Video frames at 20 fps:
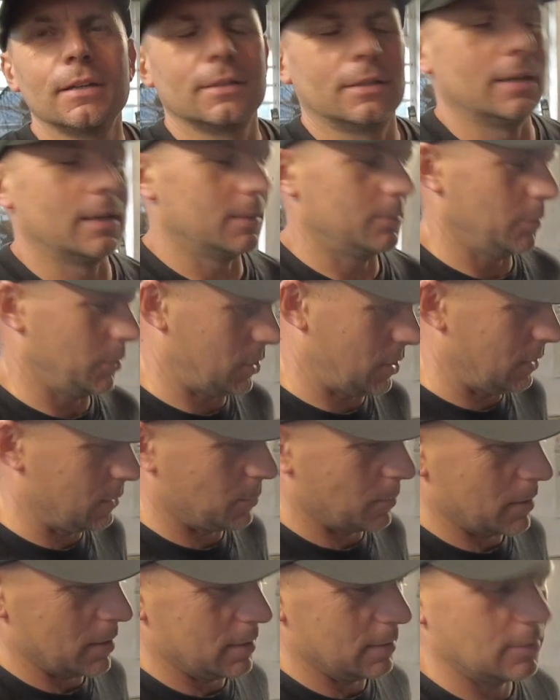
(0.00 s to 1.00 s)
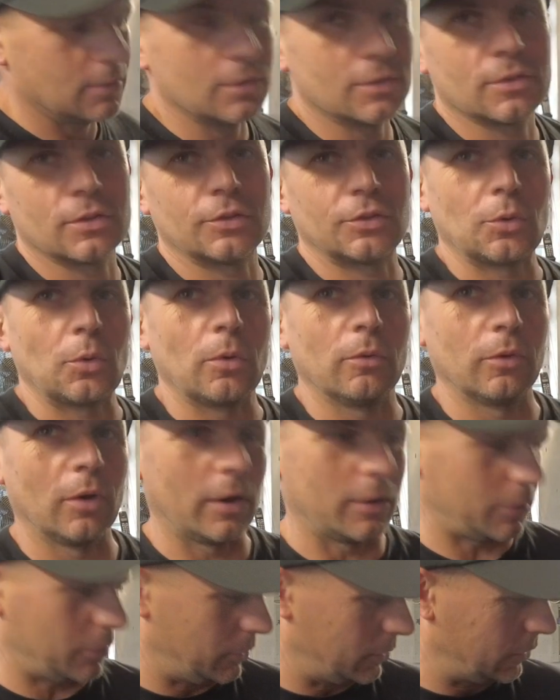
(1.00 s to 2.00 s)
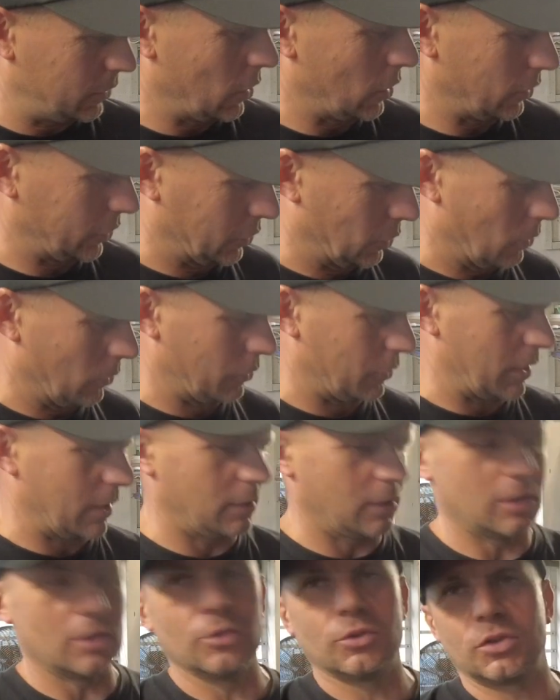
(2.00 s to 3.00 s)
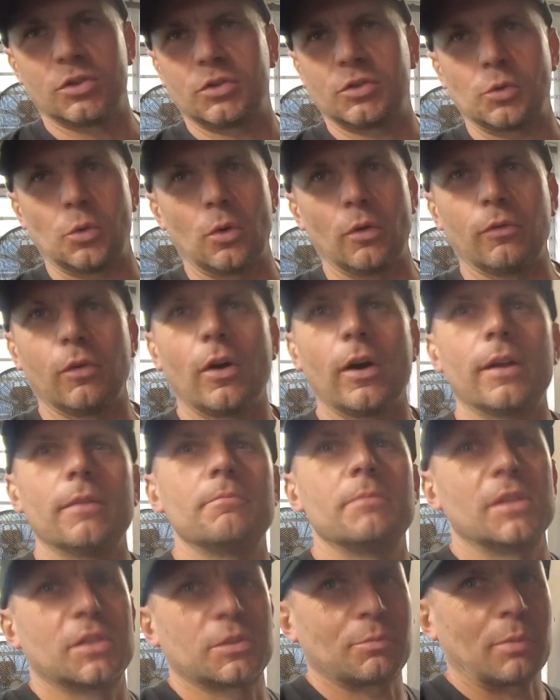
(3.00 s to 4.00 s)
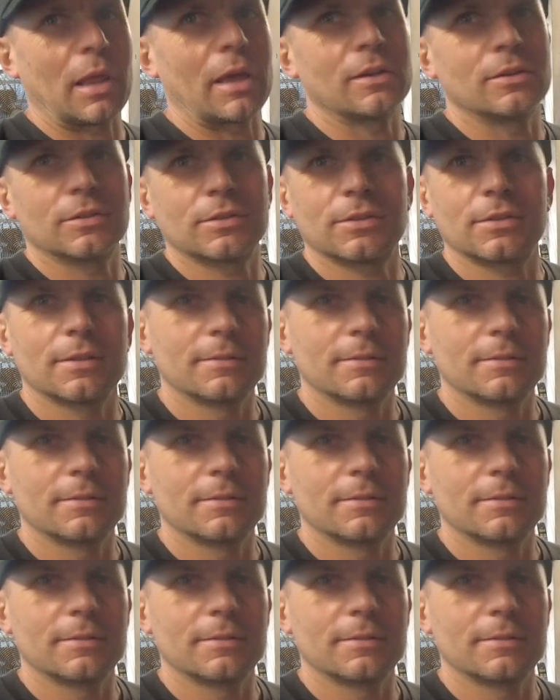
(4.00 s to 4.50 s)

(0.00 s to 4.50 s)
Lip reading: Yeah, which is weird. It's sort of like, it's not the sort of thing that you just sort of like misplace.